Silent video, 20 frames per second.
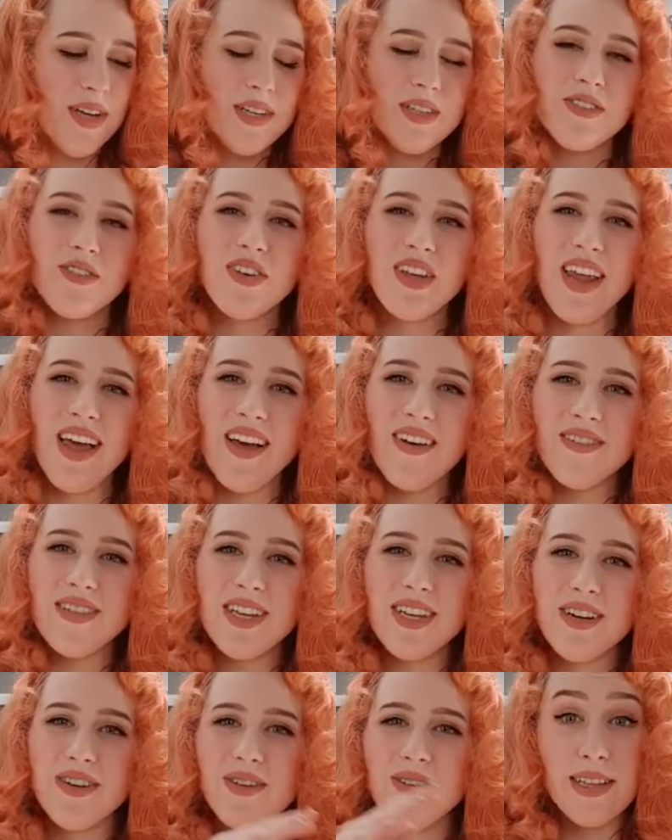So I'm gonna have
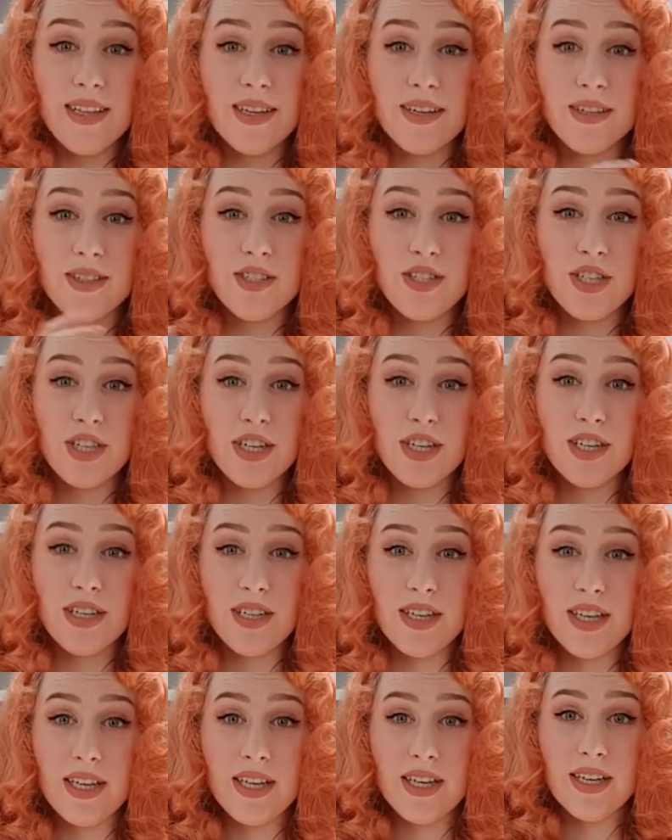little
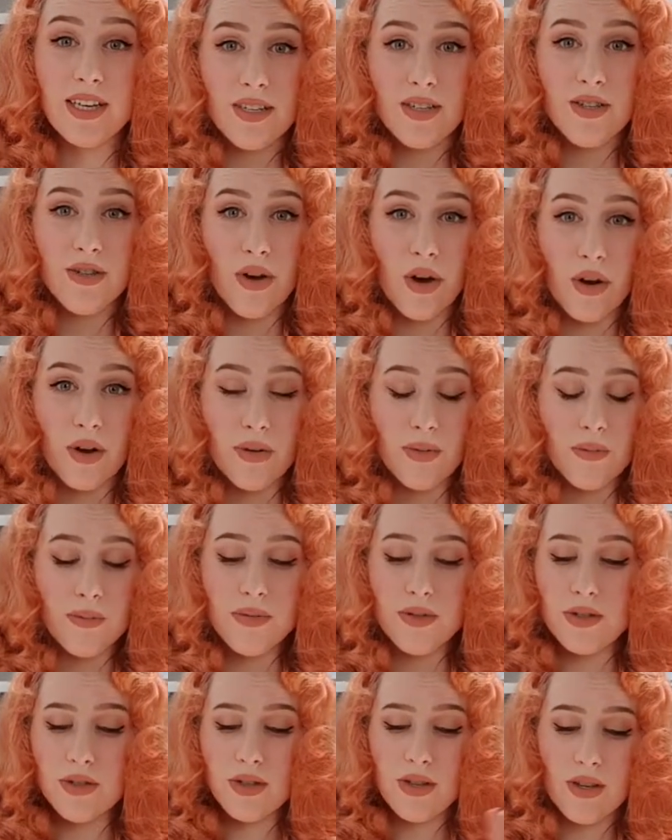jiggly
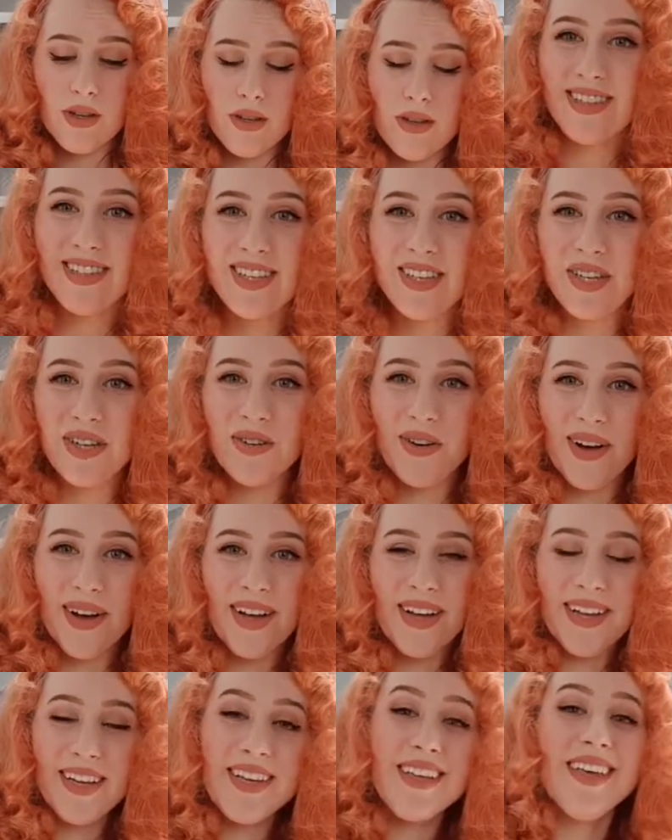domes
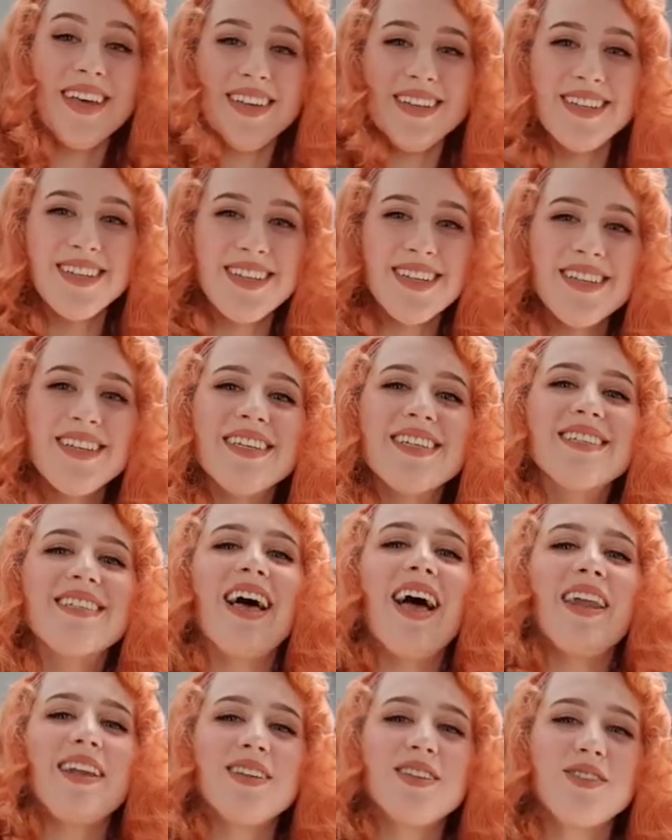to get to
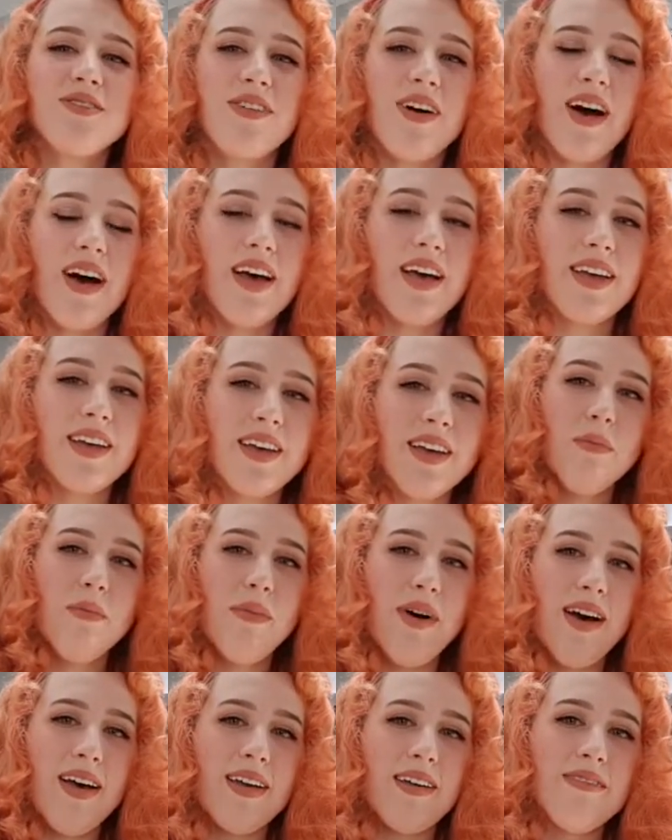satisfy
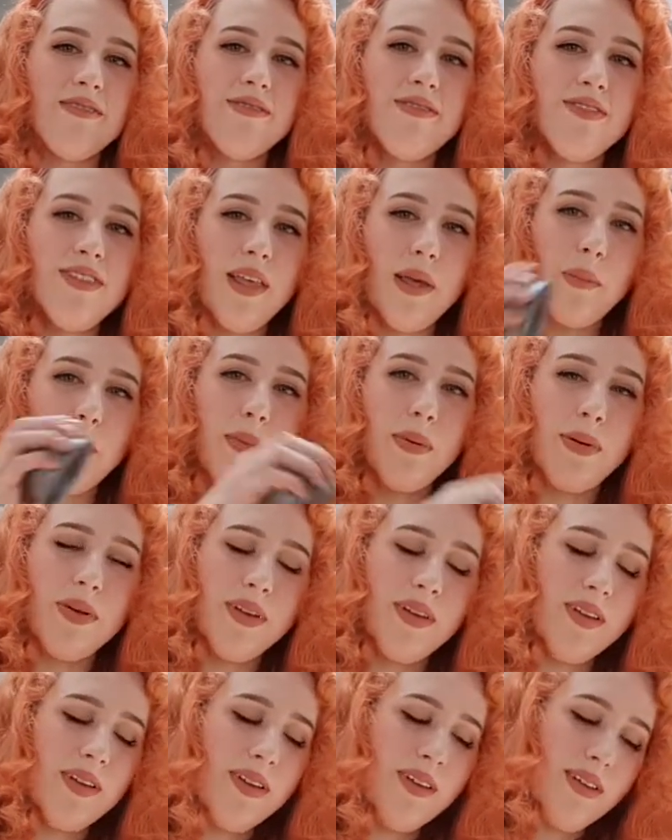my flip
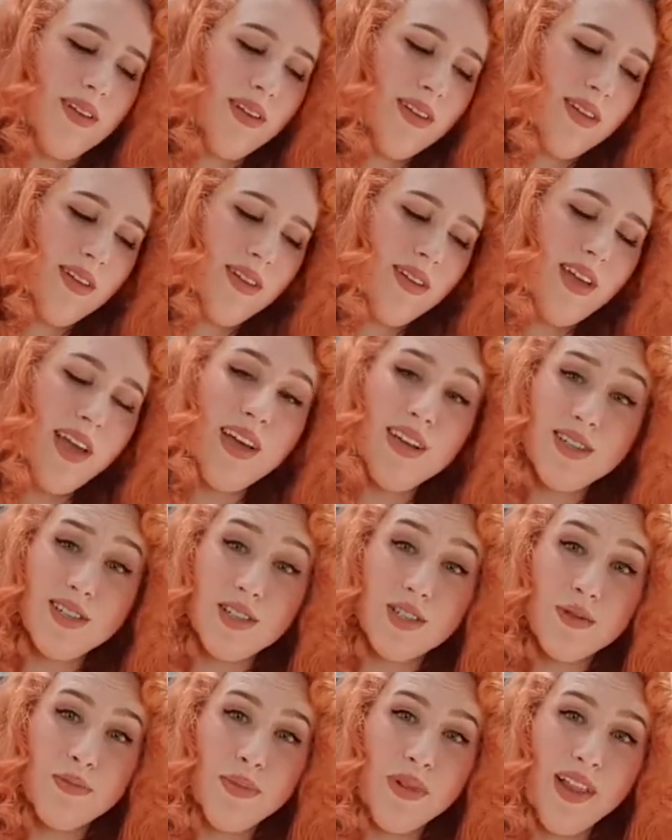and
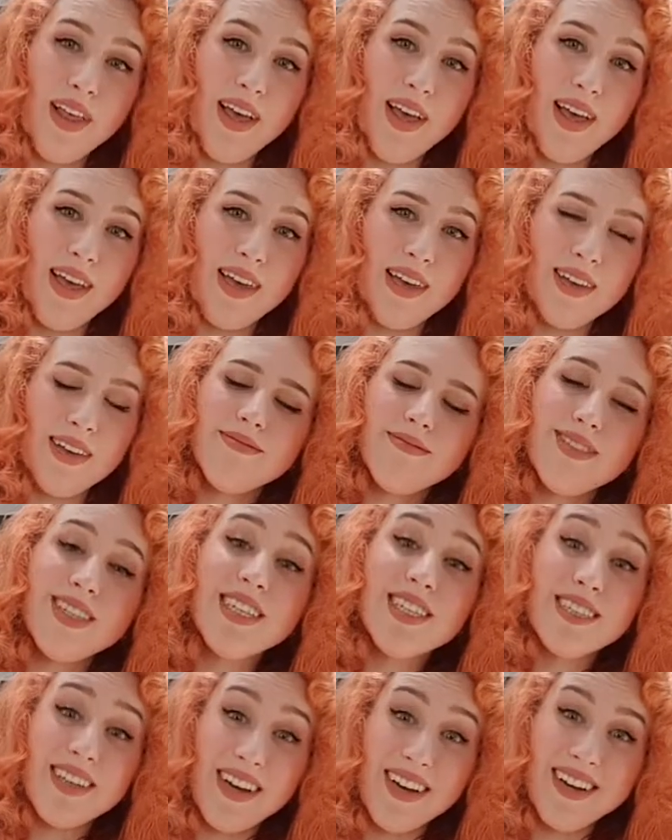display
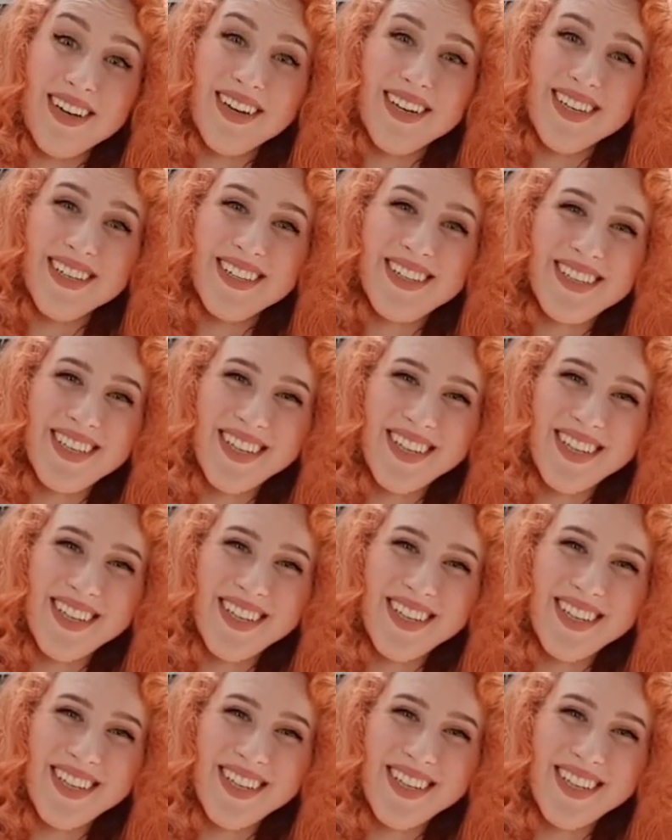desires.